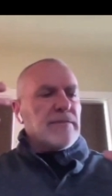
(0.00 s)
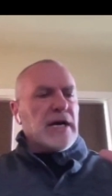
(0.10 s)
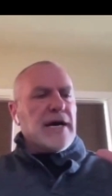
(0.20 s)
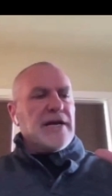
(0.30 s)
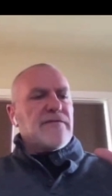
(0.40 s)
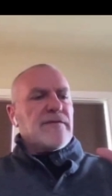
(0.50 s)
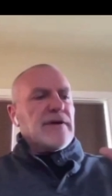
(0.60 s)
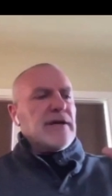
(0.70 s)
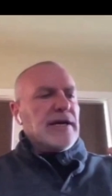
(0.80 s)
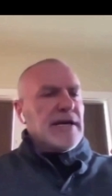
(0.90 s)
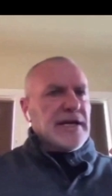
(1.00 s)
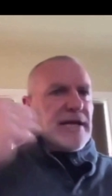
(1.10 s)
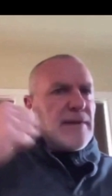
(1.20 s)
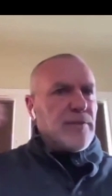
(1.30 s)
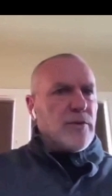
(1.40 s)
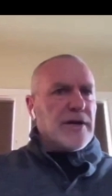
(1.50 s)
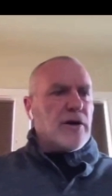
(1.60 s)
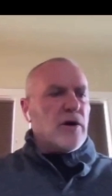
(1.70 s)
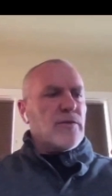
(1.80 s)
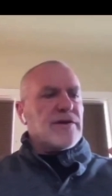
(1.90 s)
kind of hitting that point
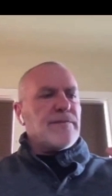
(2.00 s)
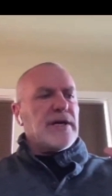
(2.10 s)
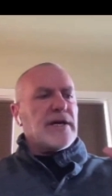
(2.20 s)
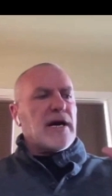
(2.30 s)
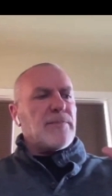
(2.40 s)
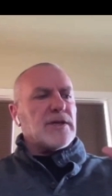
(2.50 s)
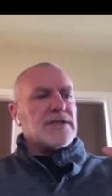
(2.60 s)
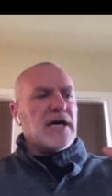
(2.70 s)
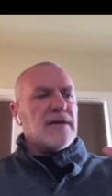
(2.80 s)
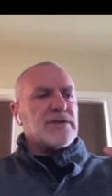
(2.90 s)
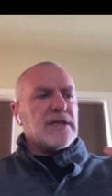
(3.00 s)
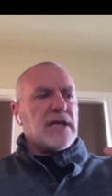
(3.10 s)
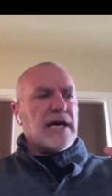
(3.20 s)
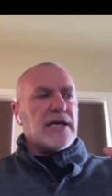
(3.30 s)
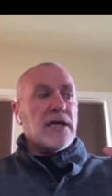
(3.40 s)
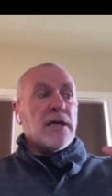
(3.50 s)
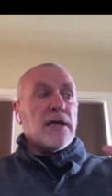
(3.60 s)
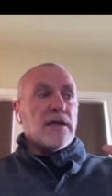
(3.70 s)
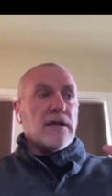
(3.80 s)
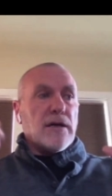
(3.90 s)
home with me a couple of times, that like,
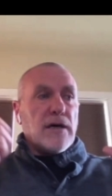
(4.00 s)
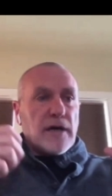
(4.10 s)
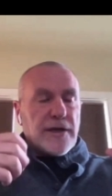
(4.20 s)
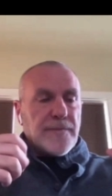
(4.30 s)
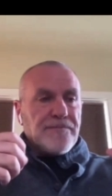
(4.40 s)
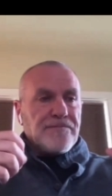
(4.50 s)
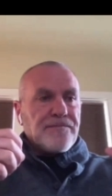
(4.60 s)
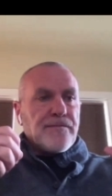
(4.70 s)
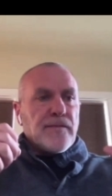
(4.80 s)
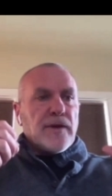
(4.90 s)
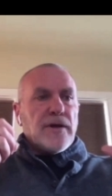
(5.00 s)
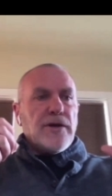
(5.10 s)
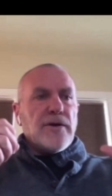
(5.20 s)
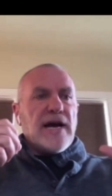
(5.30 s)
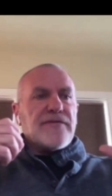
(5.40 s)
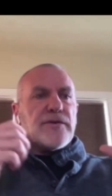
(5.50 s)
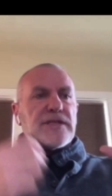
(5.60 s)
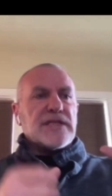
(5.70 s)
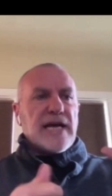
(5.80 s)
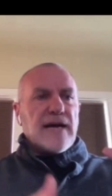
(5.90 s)
look, you have to
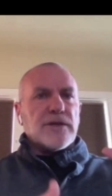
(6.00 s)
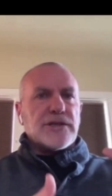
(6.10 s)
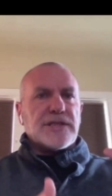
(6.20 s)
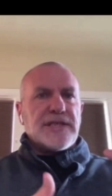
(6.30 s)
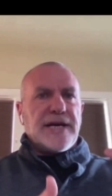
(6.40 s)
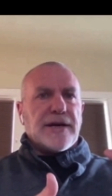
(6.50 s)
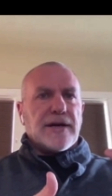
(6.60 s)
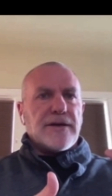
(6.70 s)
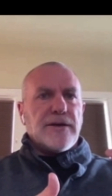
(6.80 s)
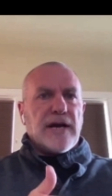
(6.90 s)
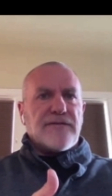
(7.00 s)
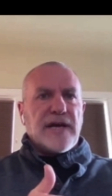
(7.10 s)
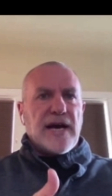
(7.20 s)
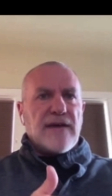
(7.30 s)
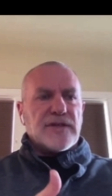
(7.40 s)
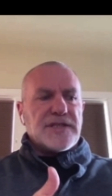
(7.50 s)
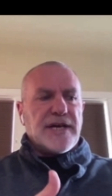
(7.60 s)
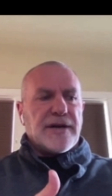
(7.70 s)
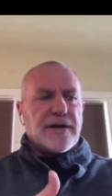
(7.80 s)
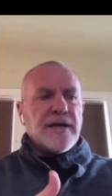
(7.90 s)
establish a center. You have to have a
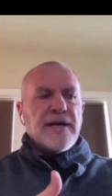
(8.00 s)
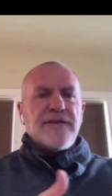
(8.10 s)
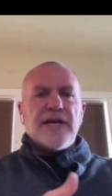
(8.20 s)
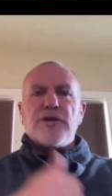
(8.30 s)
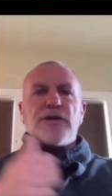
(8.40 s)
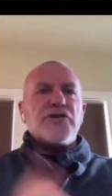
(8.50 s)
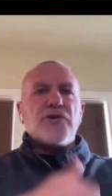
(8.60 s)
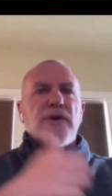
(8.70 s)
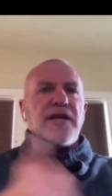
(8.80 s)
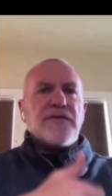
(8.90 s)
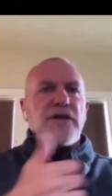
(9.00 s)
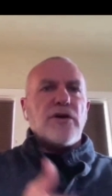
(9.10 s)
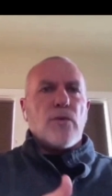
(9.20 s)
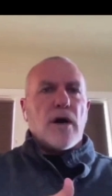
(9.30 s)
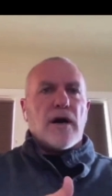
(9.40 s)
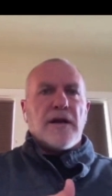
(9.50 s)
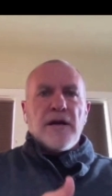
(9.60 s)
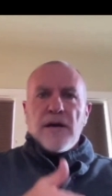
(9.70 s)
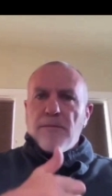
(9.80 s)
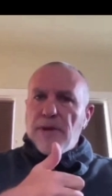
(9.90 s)
center. Then you can do anything you want.
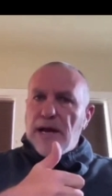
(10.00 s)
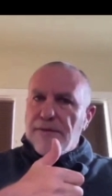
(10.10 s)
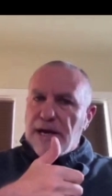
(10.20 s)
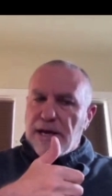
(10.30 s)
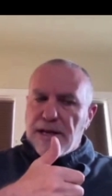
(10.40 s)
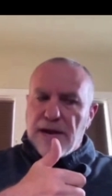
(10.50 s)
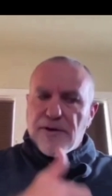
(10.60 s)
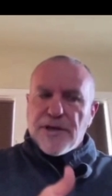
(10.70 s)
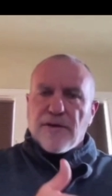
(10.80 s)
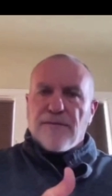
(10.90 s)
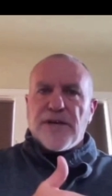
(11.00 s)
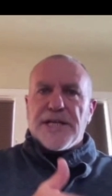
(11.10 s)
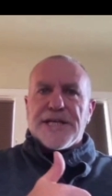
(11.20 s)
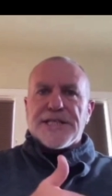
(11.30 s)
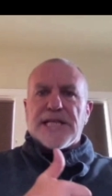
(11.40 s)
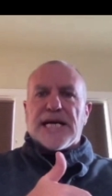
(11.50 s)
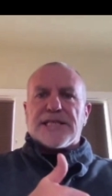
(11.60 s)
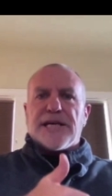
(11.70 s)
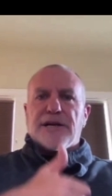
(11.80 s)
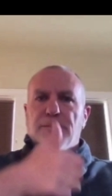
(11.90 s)
And then everything will feed into
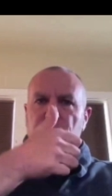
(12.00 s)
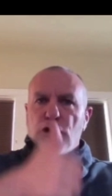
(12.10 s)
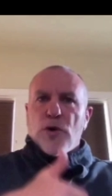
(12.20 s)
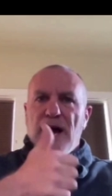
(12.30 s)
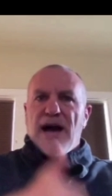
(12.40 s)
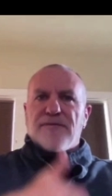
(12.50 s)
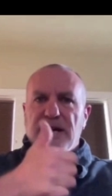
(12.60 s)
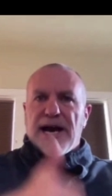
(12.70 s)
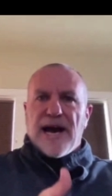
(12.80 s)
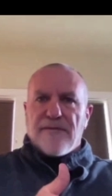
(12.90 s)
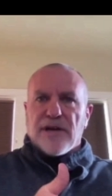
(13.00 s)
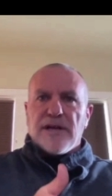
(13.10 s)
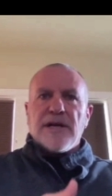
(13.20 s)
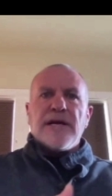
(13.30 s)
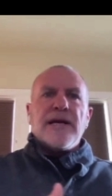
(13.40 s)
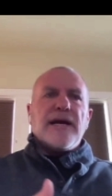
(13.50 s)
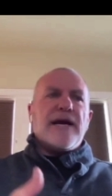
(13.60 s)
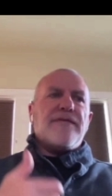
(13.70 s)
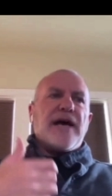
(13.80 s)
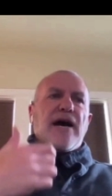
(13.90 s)
that center, but you have to have it.
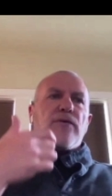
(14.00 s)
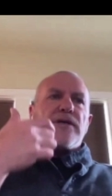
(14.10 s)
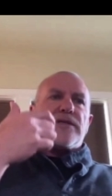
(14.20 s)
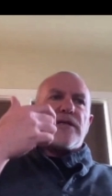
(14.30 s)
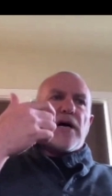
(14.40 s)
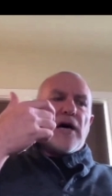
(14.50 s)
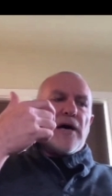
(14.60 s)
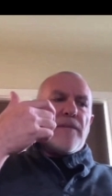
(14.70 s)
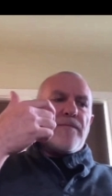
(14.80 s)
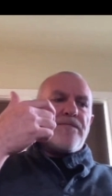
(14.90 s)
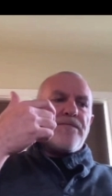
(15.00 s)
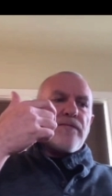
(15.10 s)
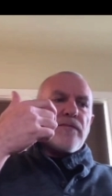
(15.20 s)
And that was kind